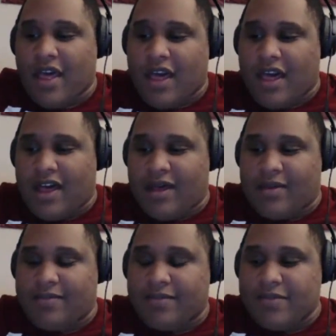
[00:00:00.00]

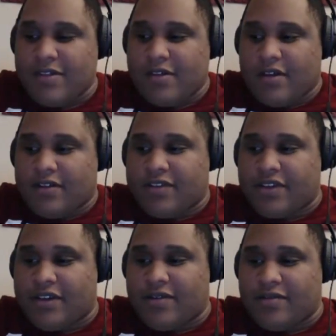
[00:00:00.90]

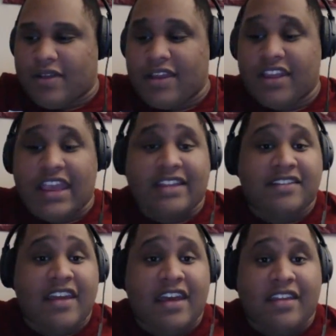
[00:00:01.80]
So, and then you got the
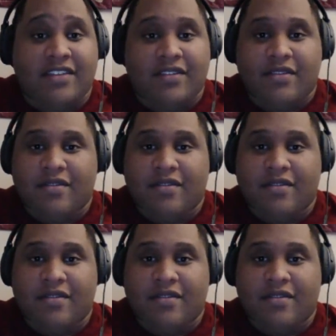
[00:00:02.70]
Giants.